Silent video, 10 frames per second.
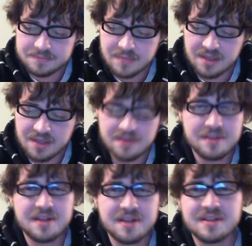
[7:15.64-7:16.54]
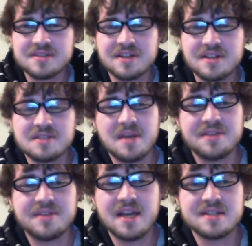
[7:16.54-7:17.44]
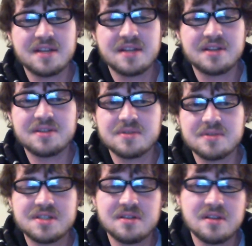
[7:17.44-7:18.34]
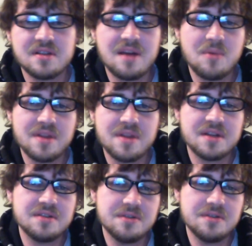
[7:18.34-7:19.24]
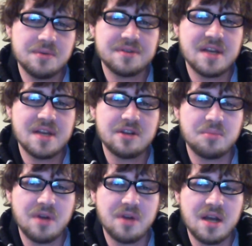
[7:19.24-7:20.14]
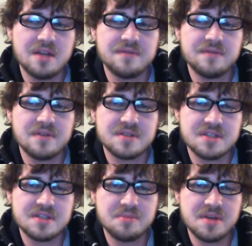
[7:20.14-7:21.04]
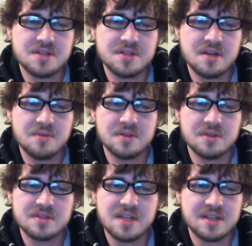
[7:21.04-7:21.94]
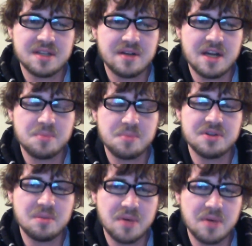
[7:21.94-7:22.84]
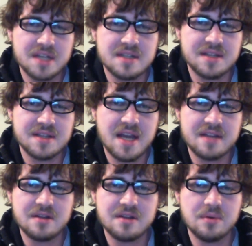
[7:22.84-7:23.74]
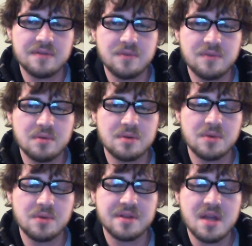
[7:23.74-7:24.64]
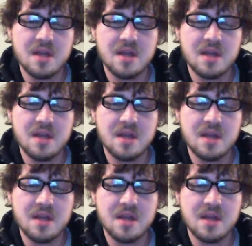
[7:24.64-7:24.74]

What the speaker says: Another thing that sucks about that is I thought there was still a lot more they could do with Daniel Bryan versus the Big Show. It looks like they're kind of putting the brakes on that and going forward with